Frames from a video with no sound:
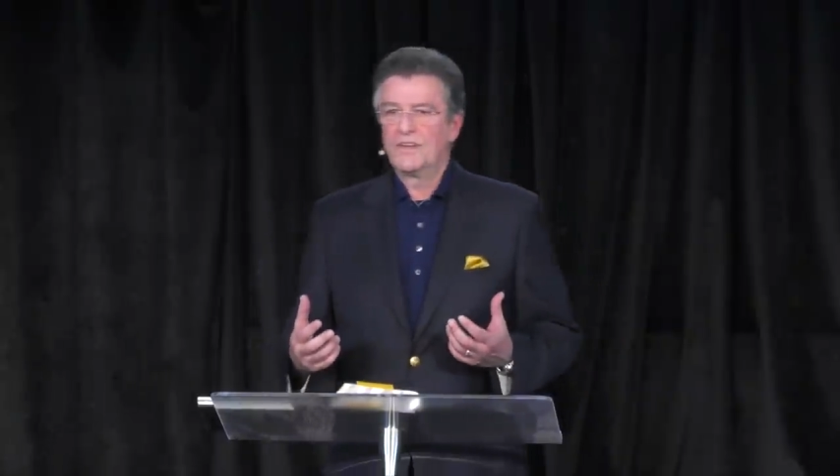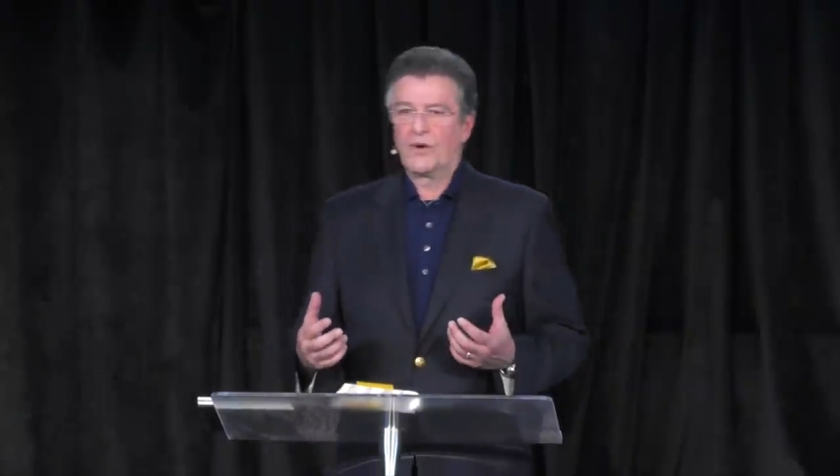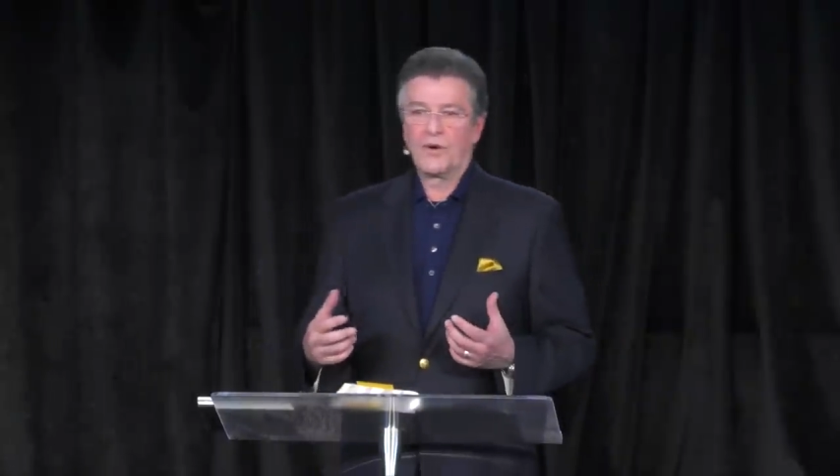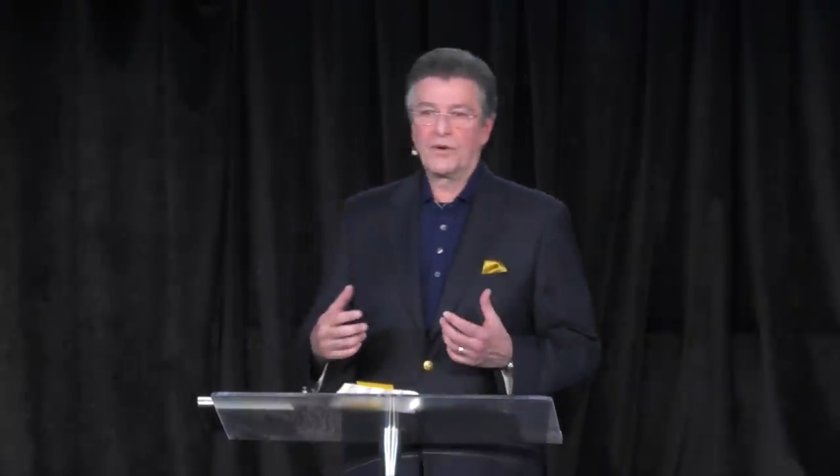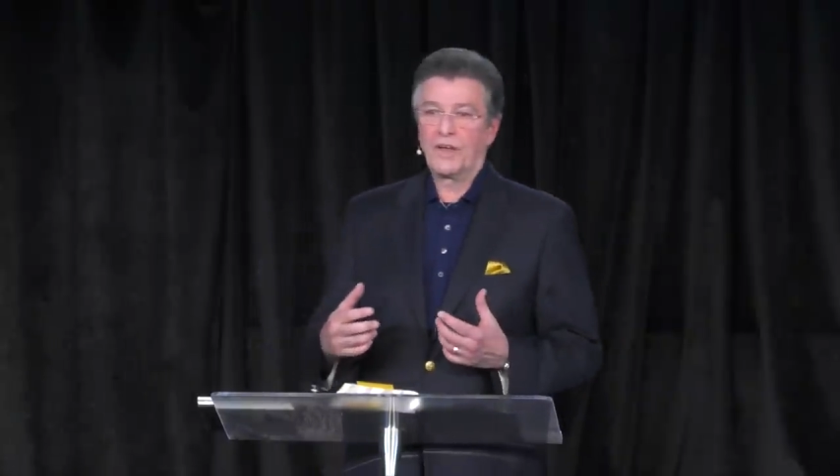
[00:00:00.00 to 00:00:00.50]

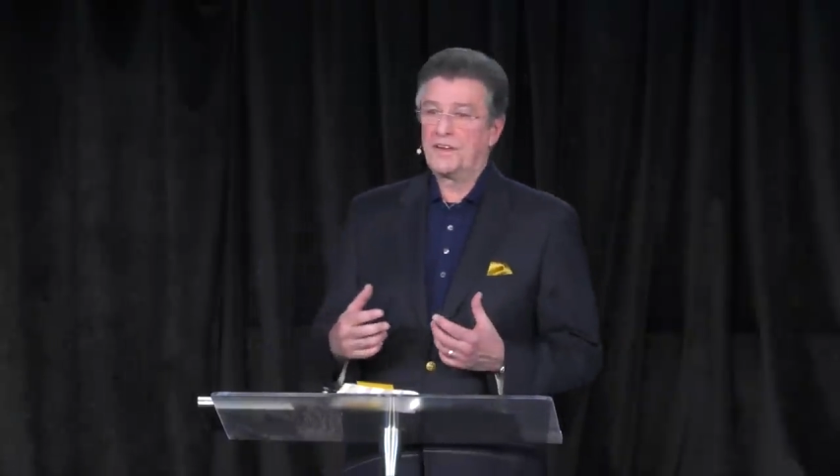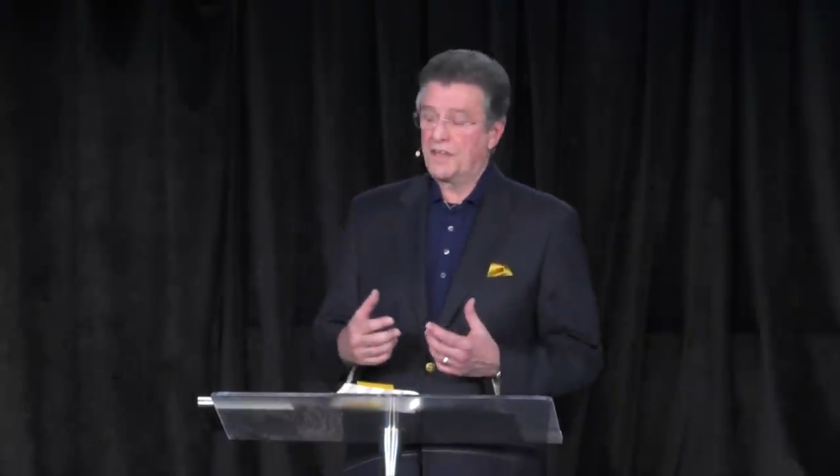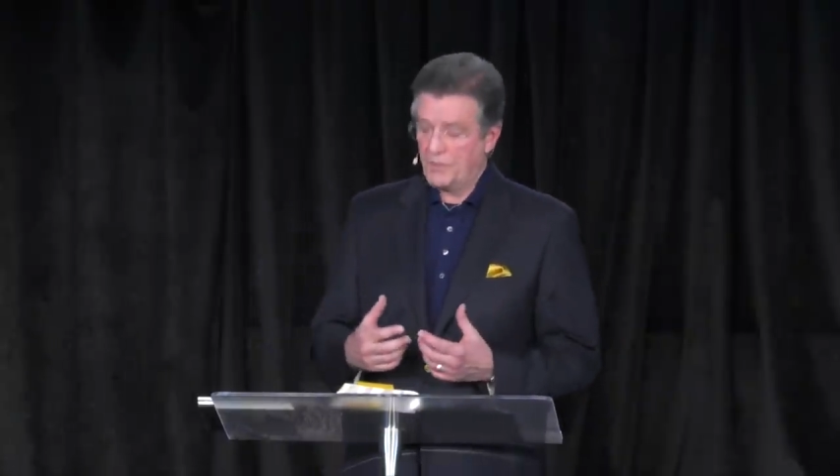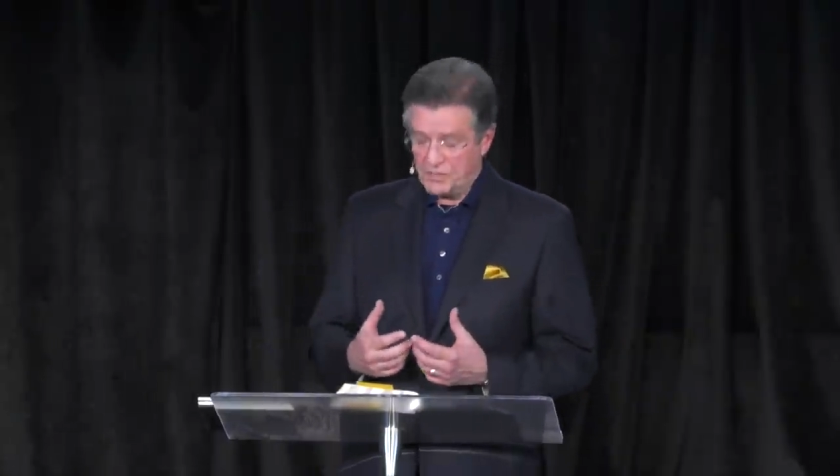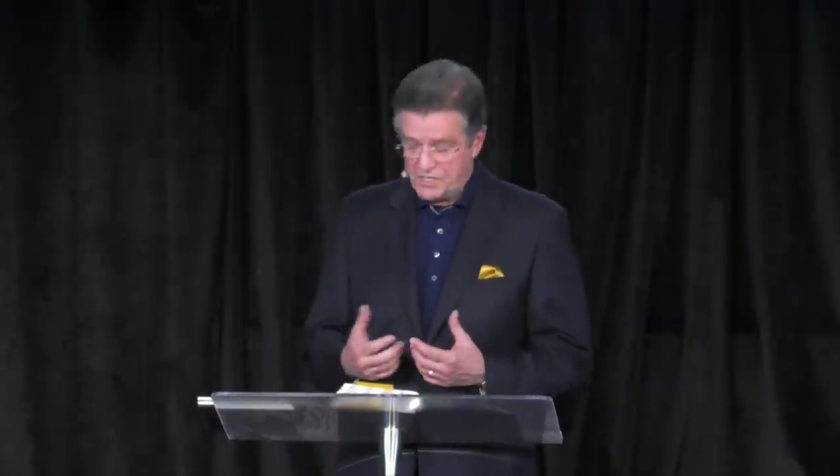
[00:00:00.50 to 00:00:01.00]
or
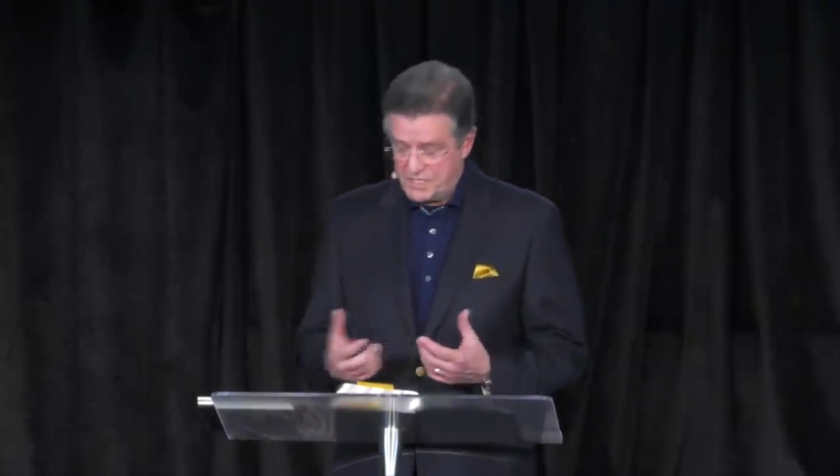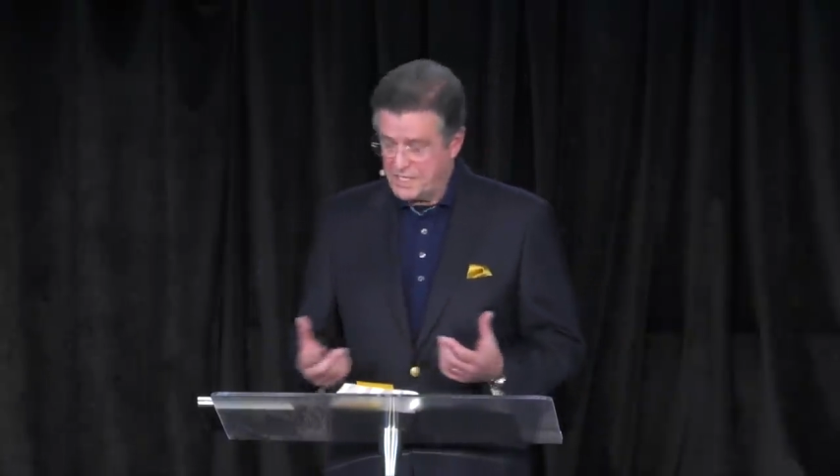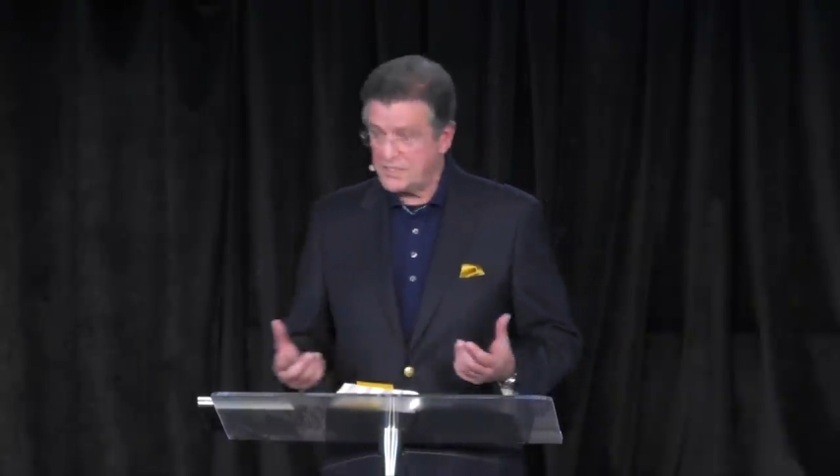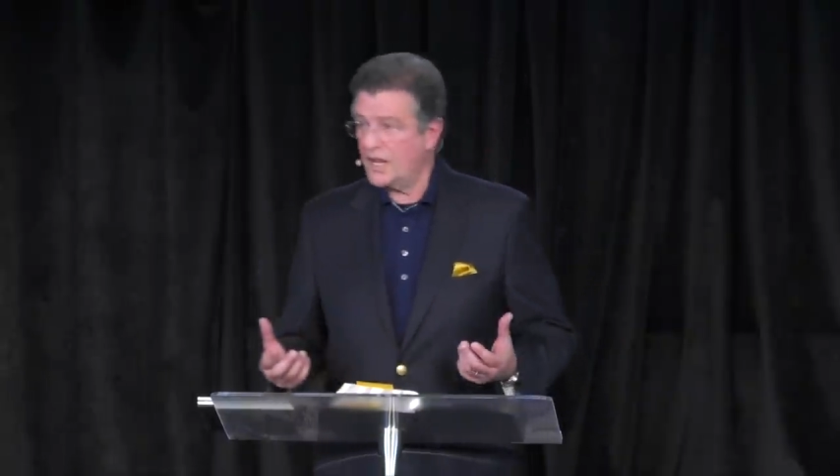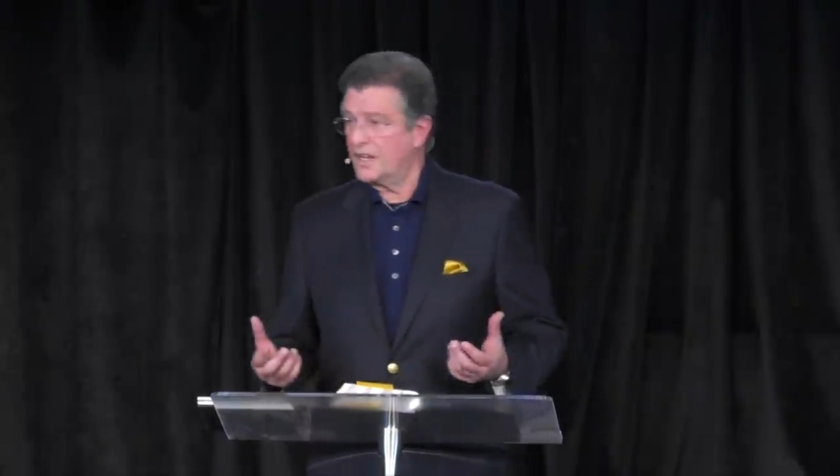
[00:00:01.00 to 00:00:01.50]
another one says
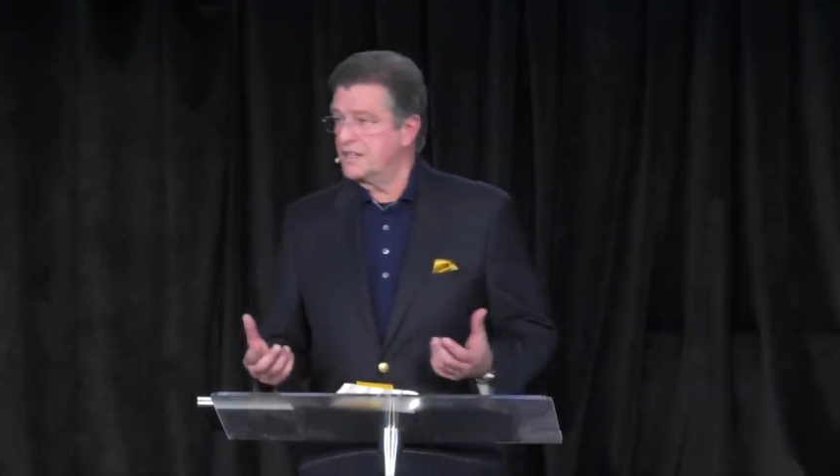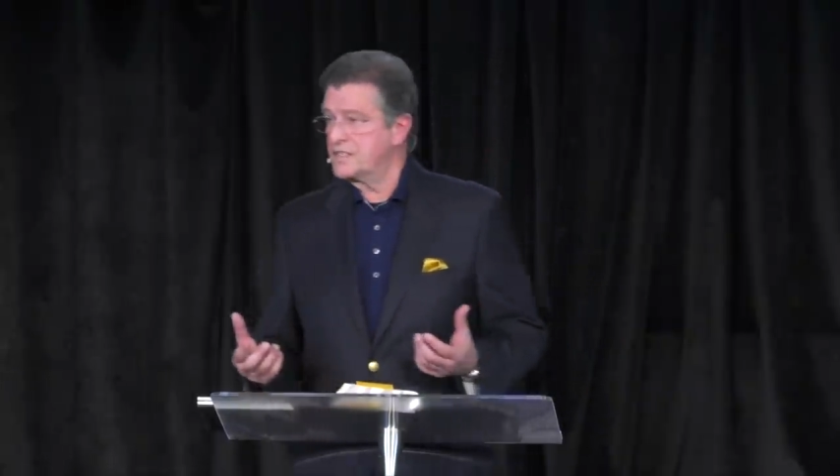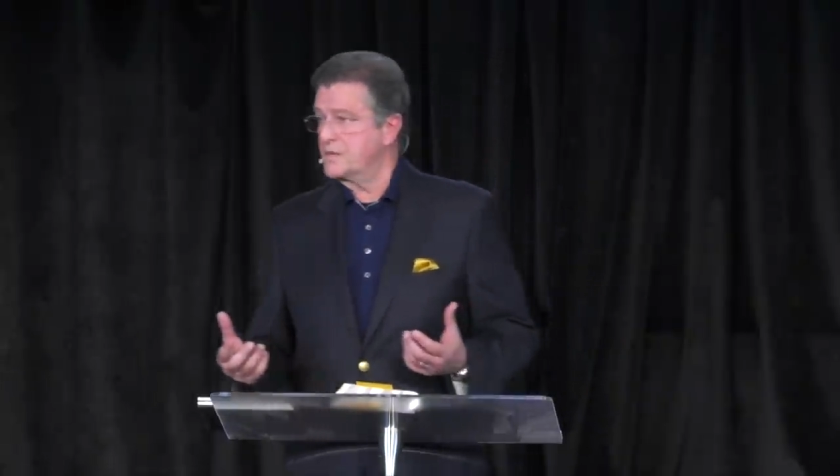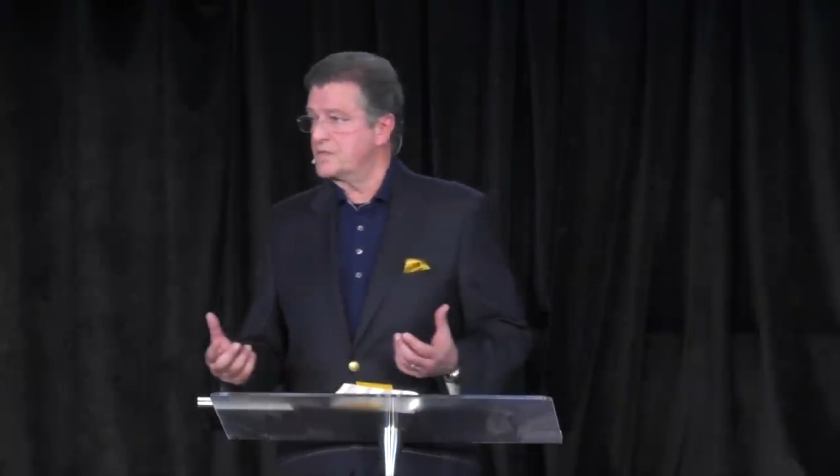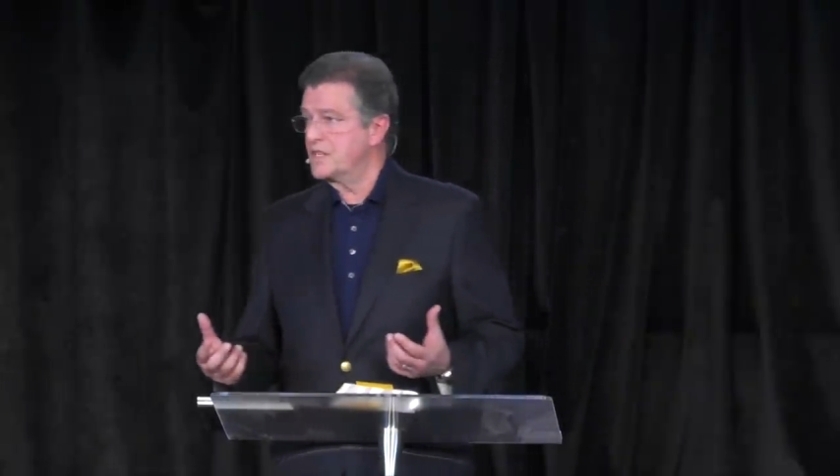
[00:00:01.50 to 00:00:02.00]
as God is
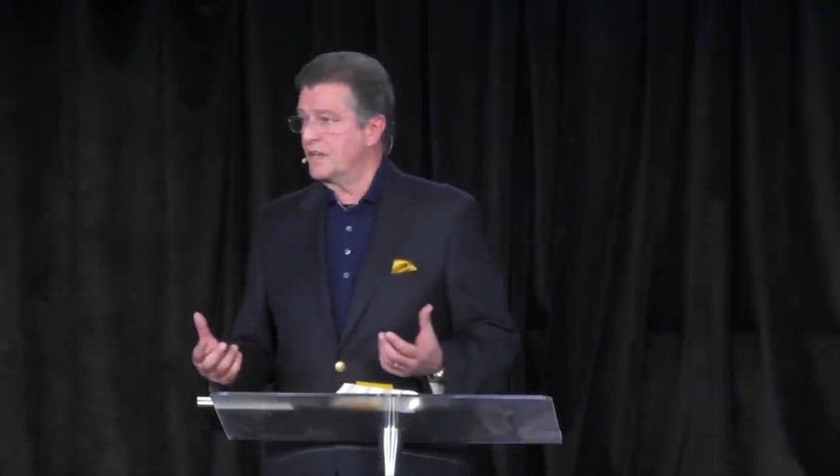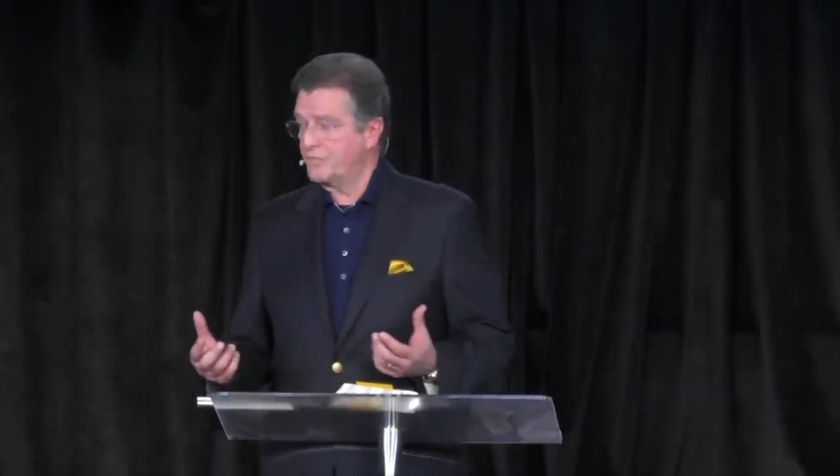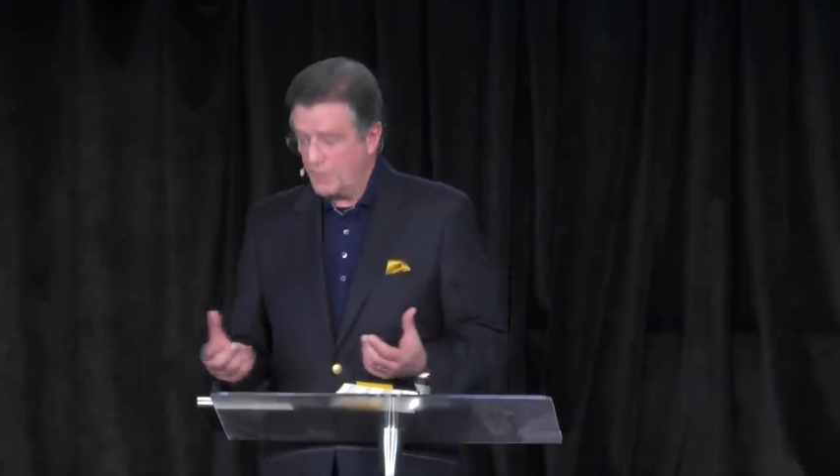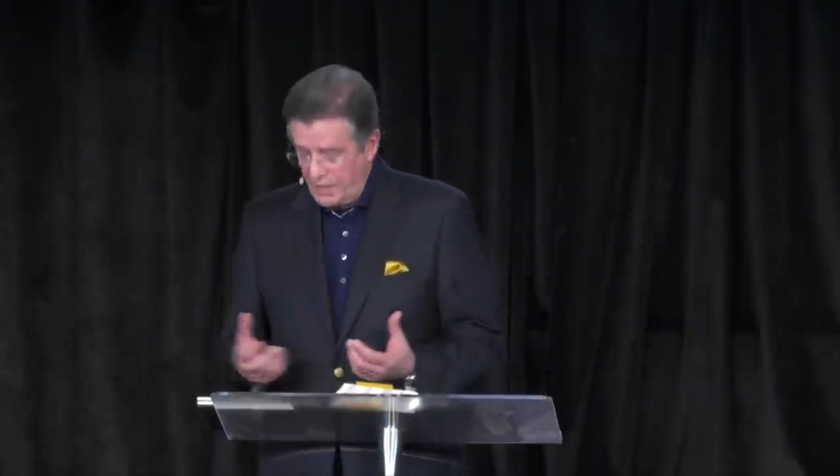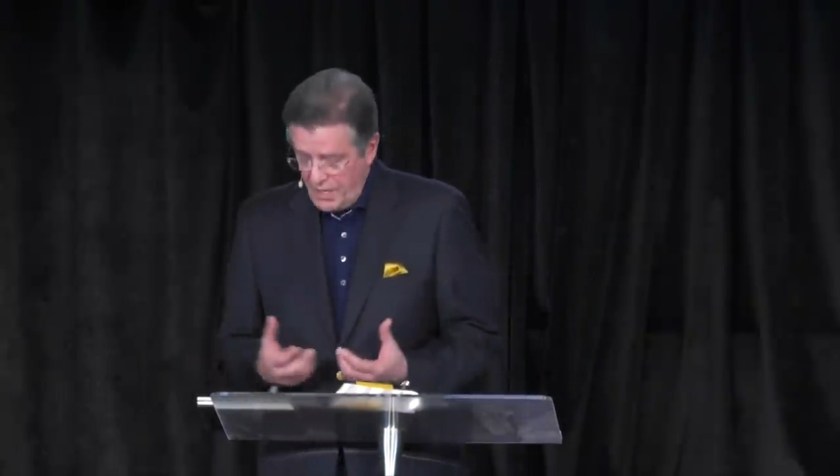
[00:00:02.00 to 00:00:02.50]
himself.
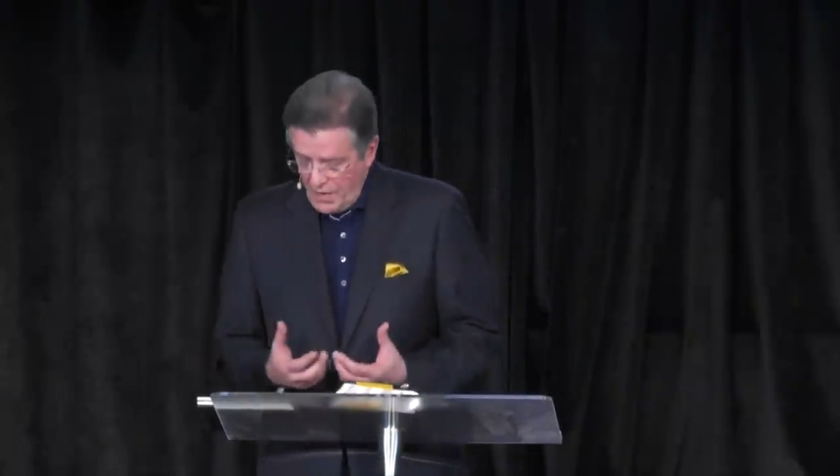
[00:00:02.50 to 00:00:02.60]
We,